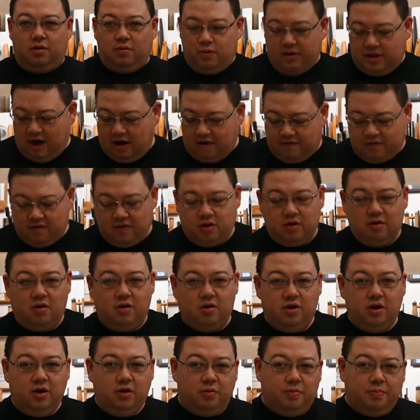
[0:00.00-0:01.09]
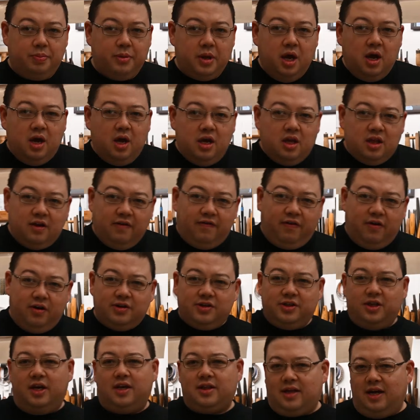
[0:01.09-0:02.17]
without further ado, the
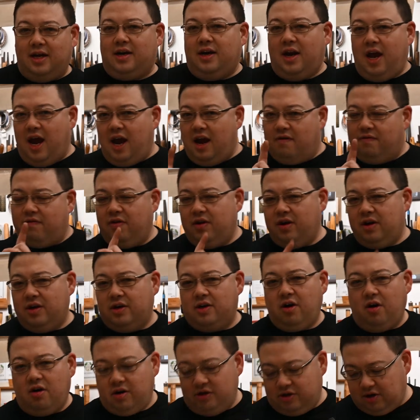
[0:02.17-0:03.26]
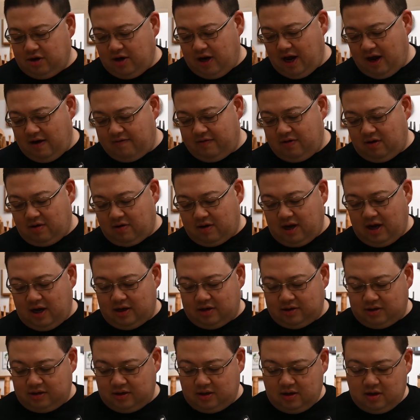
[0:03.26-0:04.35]
first thing that every guitarist should have in their
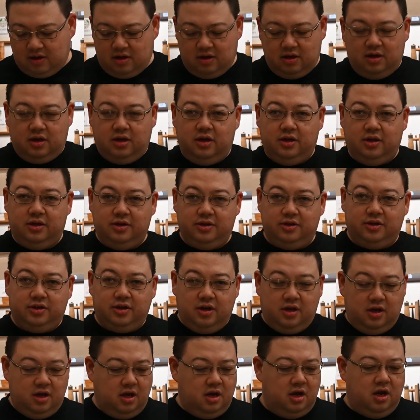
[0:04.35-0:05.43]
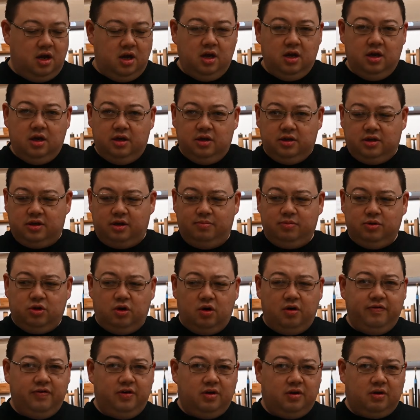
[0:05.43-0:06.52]
case is some
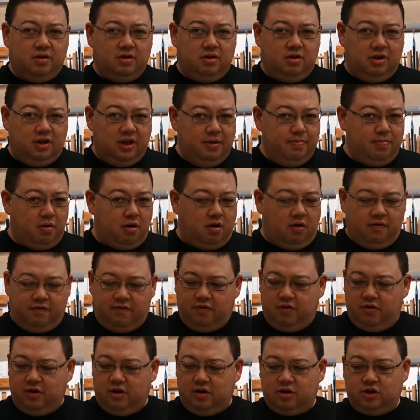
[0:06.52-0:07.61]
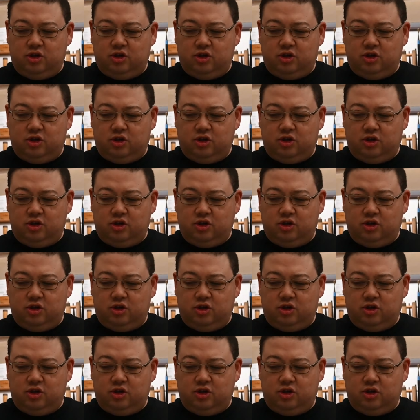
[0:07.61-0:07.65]
sort of a clipper for their